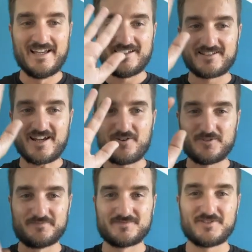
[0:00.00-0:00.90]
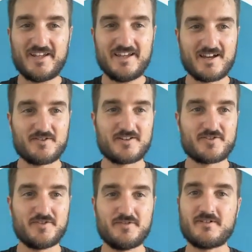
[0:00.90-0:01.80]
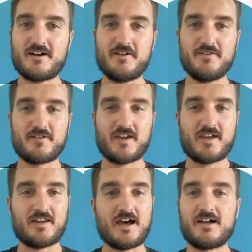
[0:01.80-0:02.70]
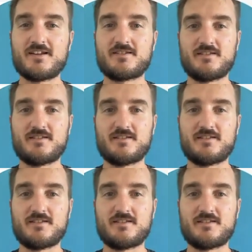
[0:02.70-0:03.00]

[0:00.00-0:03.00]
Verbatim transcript: Ciao! Today I'm going to show you how you can add